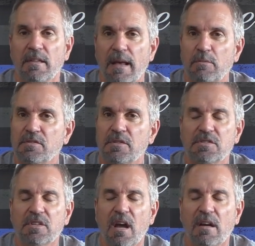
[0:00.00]
That was their
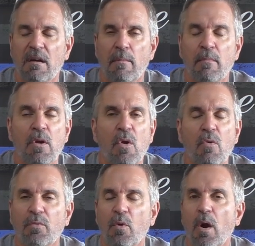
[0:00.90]
sidearm
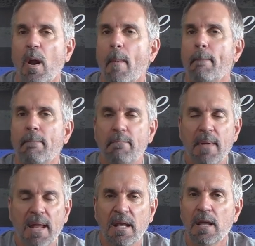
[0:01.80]
for
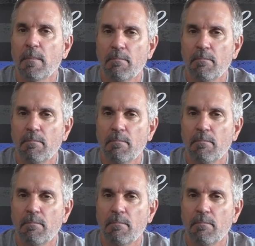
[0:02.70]
many,